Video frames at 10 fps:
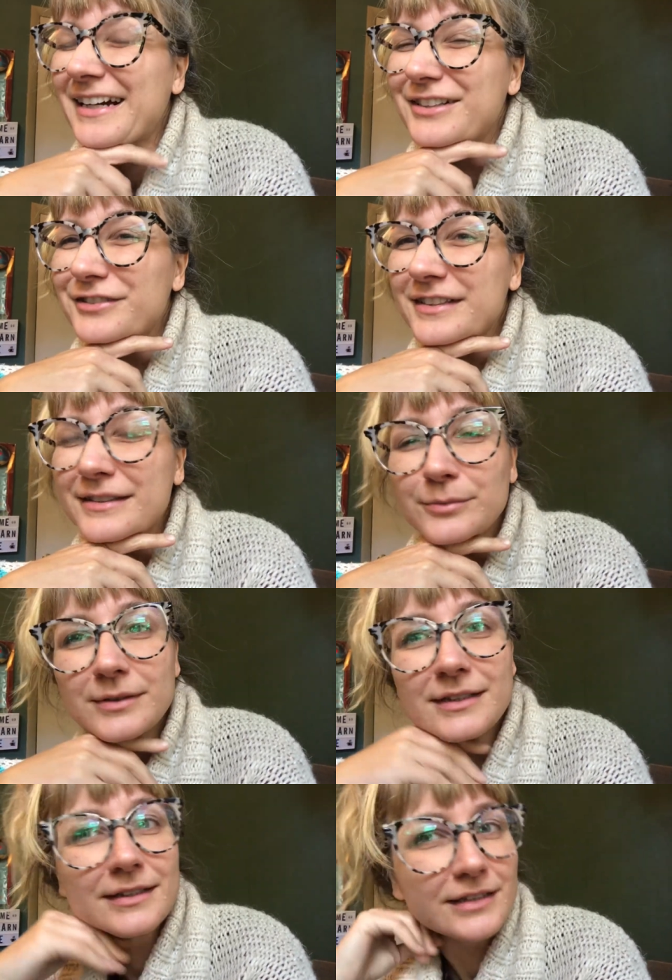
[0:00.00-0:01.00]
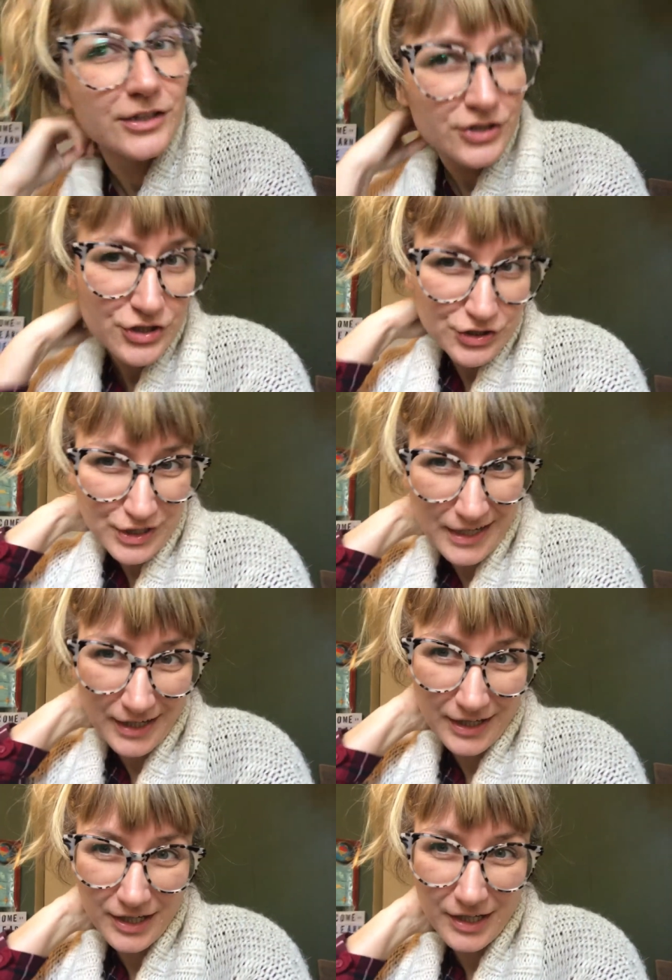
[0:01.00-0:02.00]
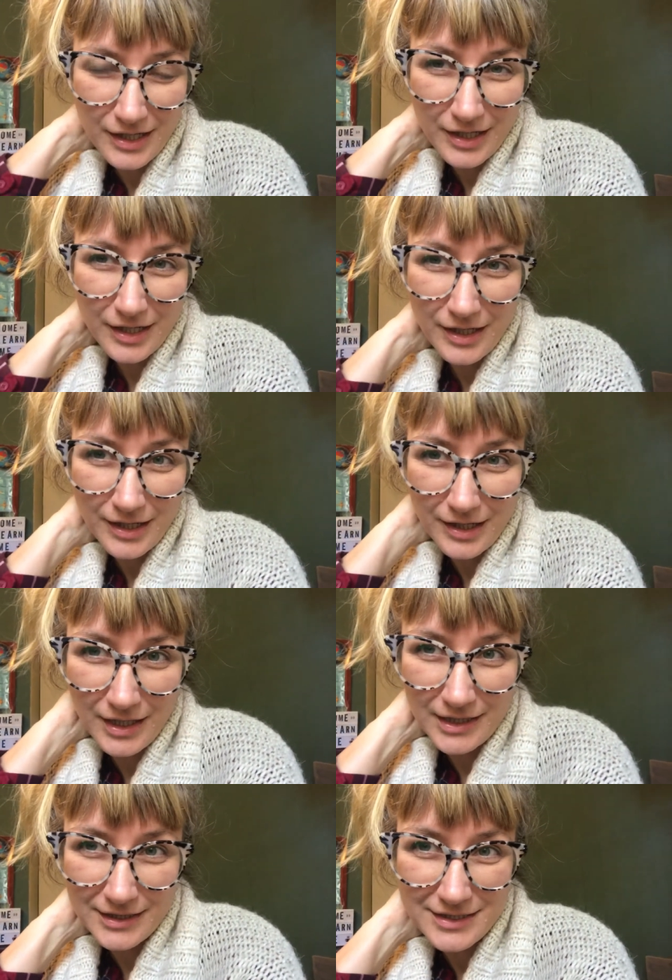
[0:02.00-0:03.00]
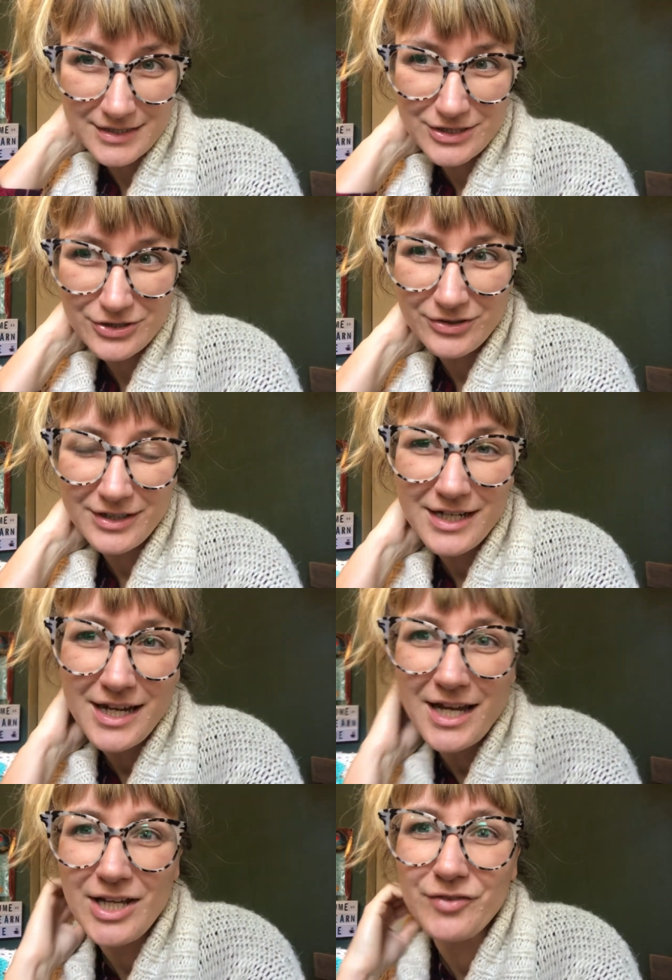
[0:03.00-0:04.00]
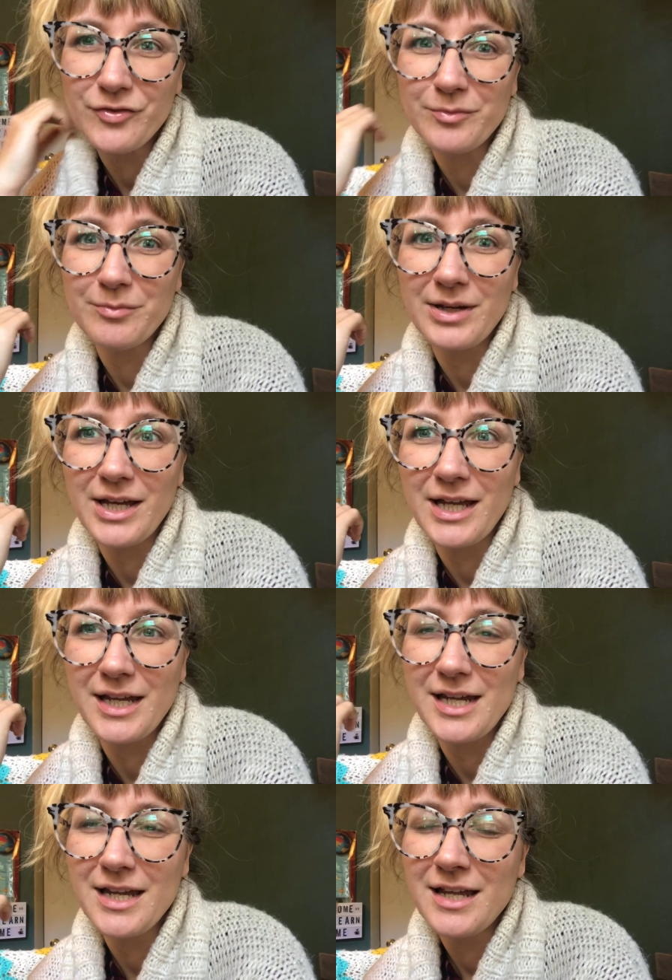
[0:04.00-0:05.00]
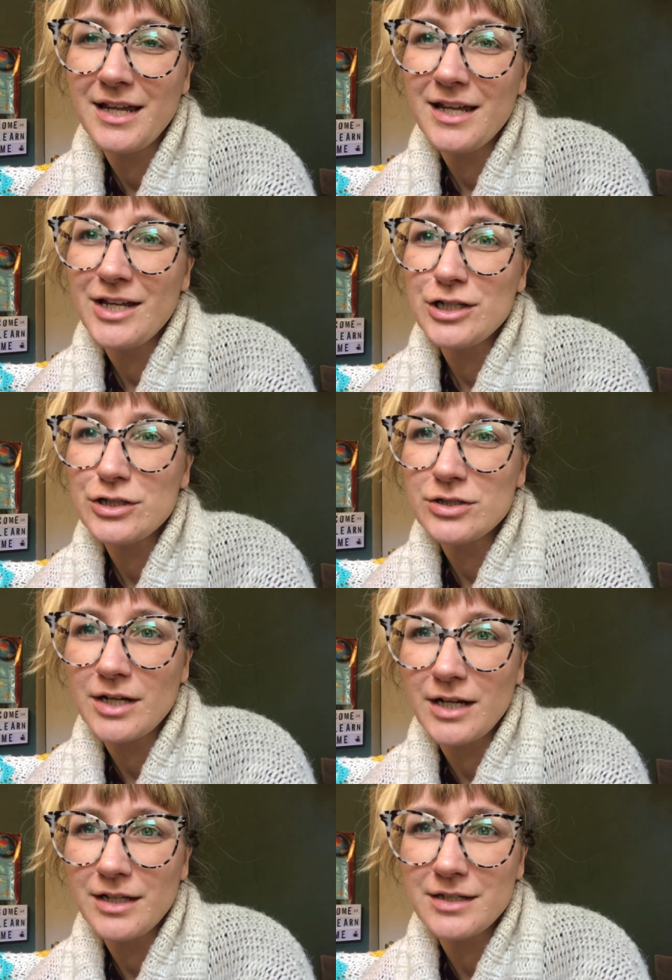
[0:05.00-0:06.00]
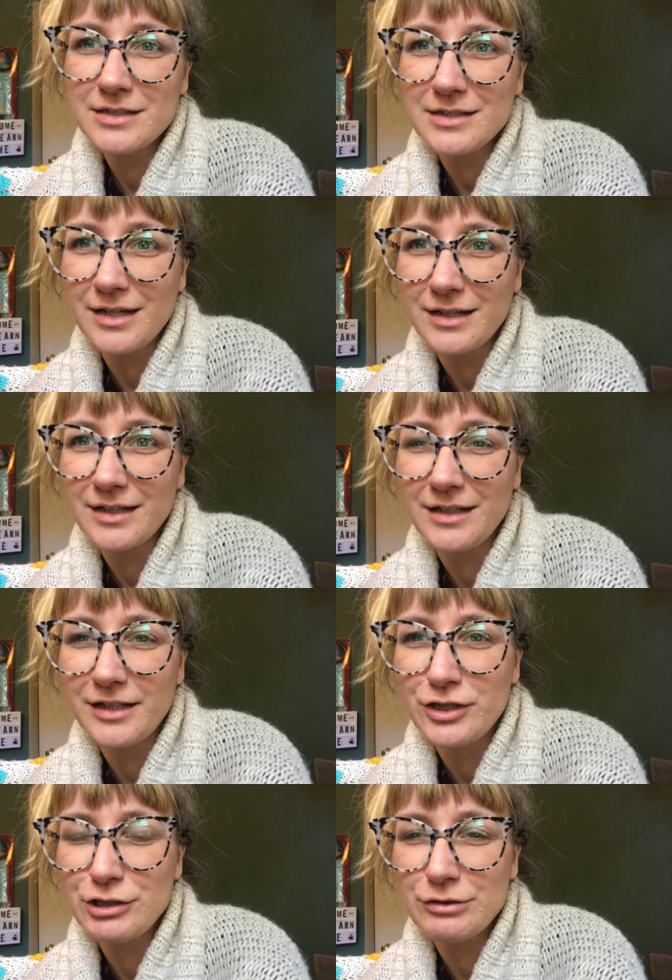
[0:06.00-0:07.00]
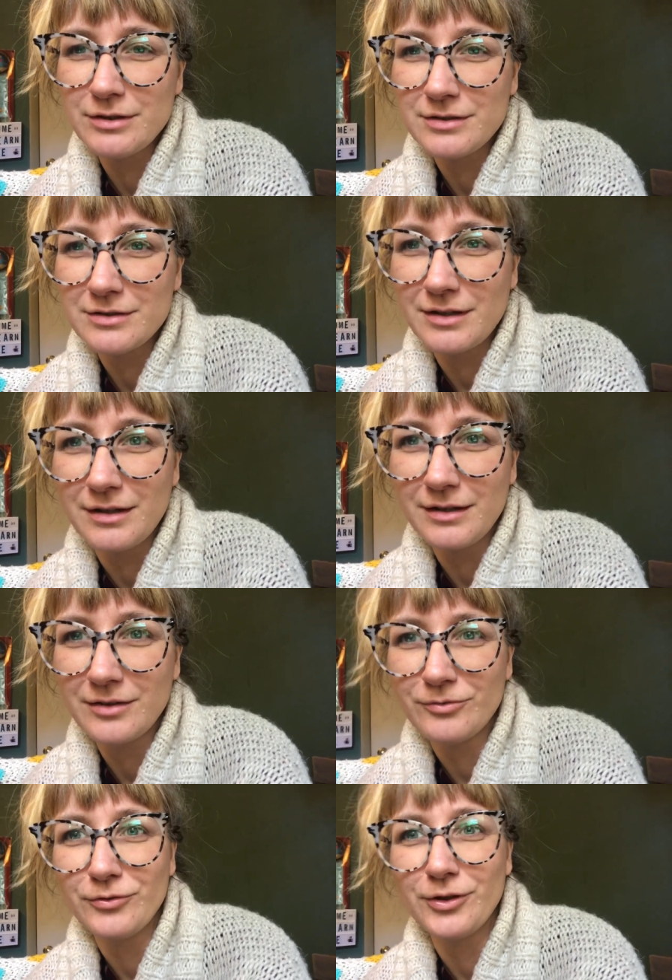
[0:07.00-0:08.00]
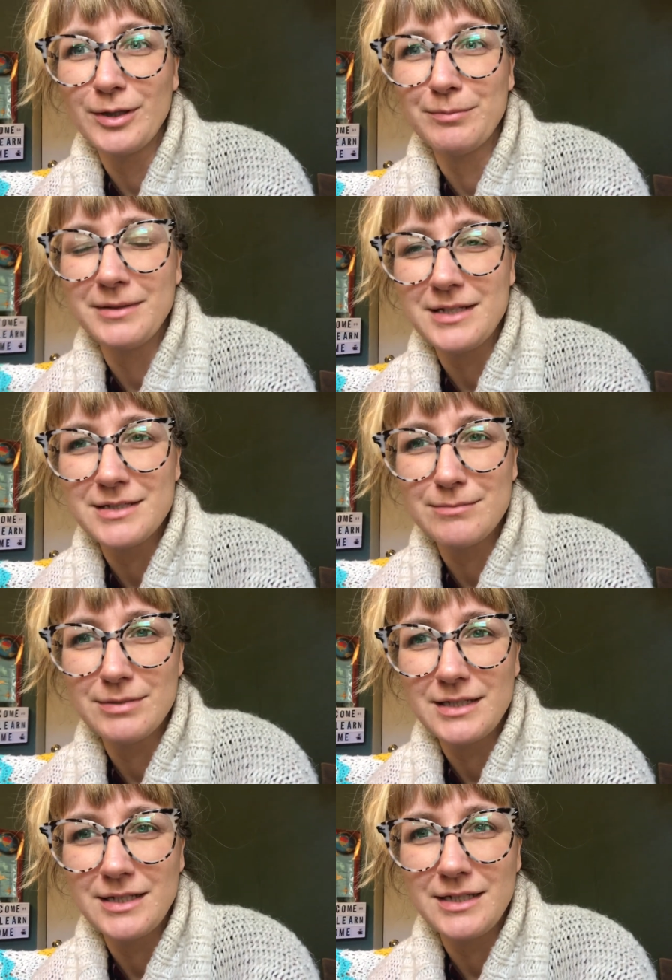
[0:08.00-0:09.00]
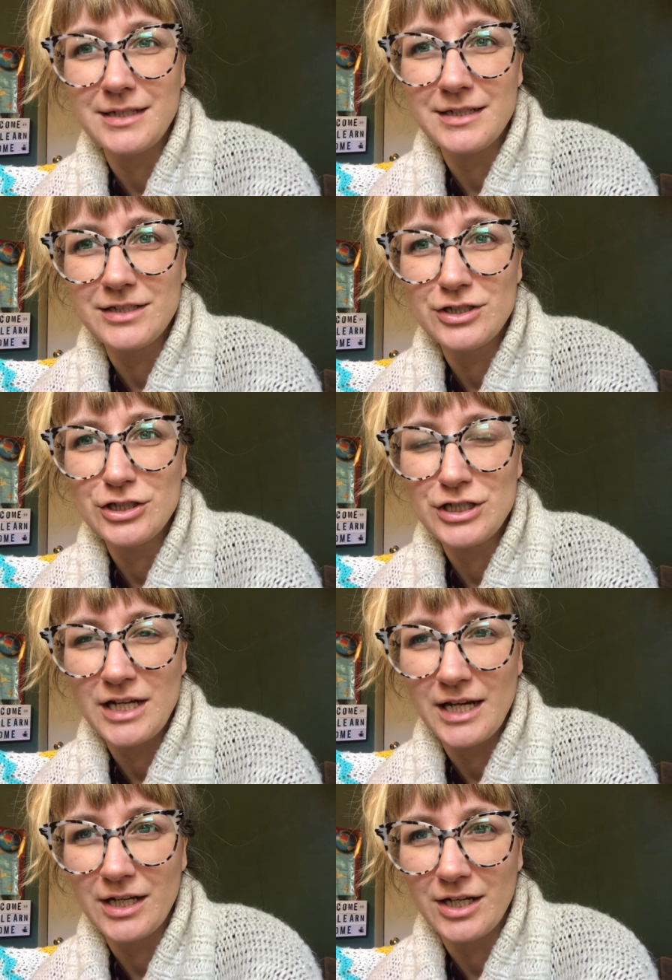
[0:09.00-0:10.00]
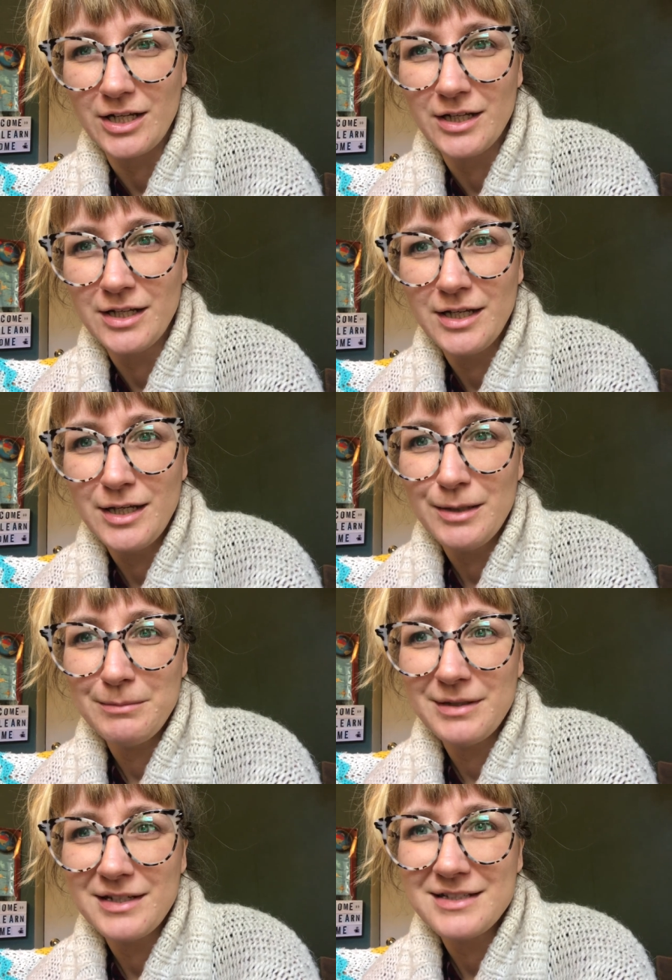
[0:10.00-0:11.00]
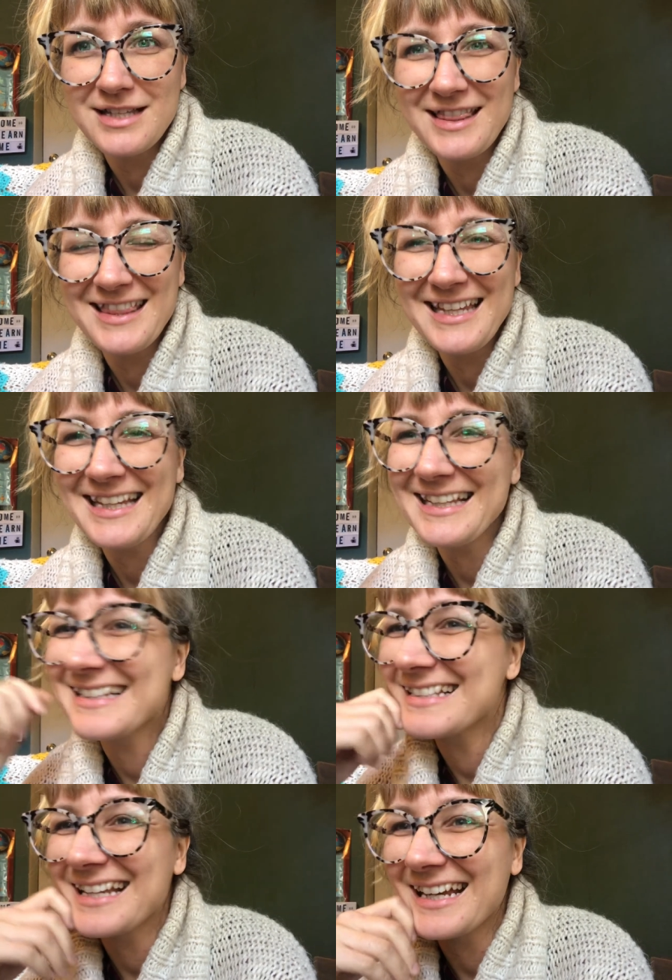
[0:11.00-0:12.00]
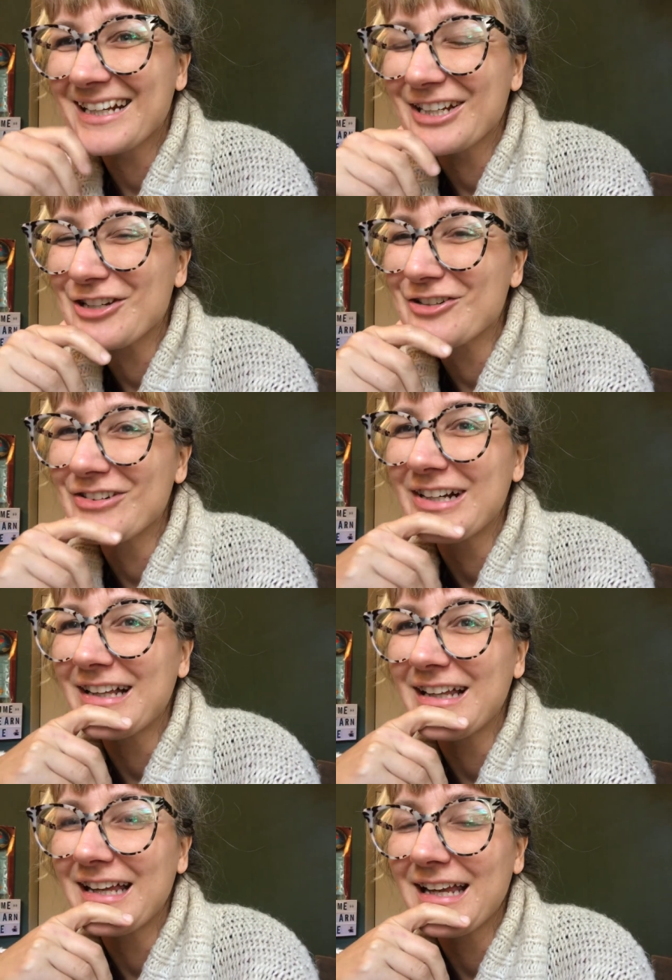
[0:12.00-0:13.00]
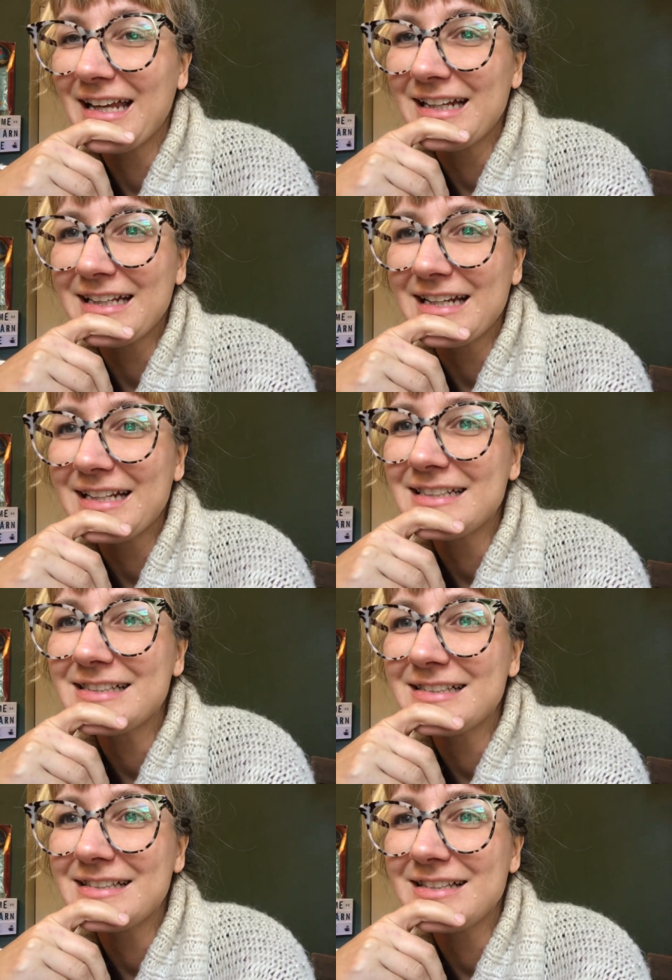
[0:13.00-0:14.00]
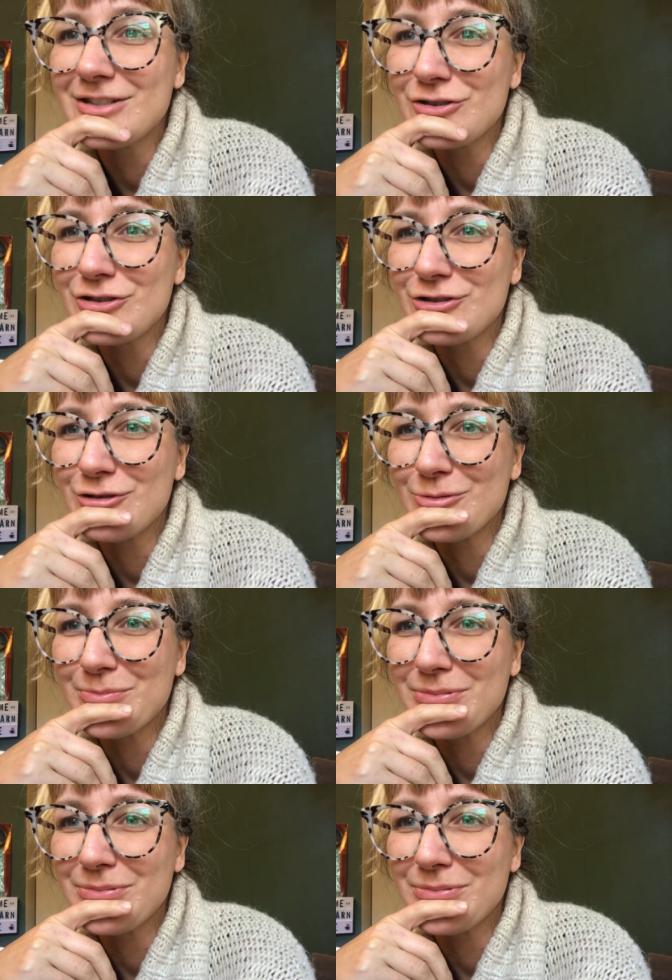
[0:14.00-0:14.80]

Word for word: I just wanted to share the story of my trailer song and intro song for the Bees and Bikinis channel, because I think it's kind of cool and a nice YouTube